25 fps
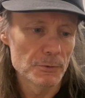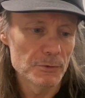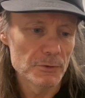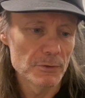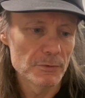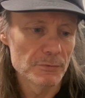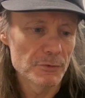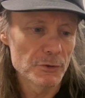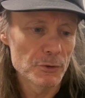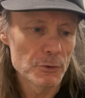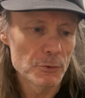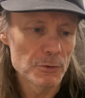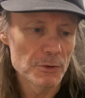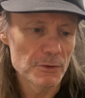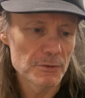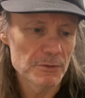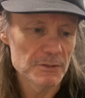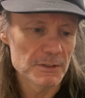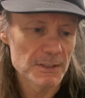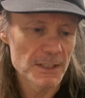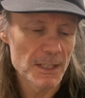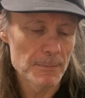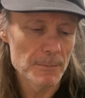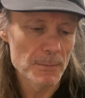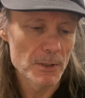the fuel doesn't
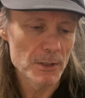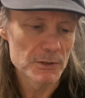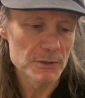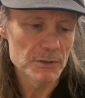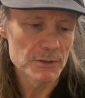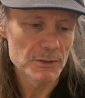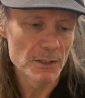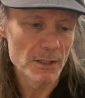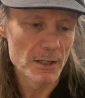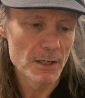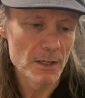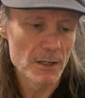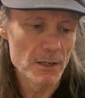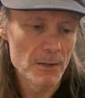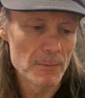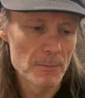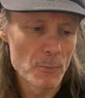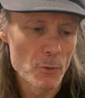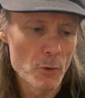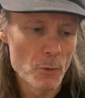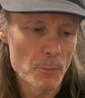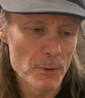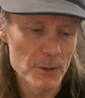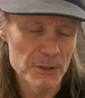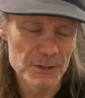get much
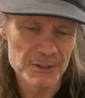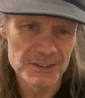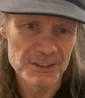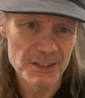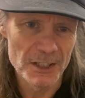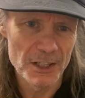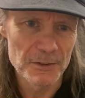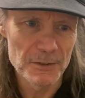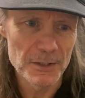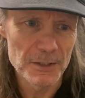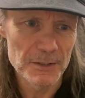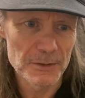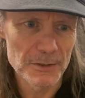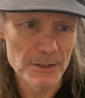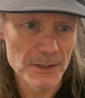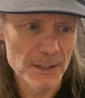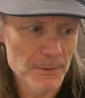more pressure. I think the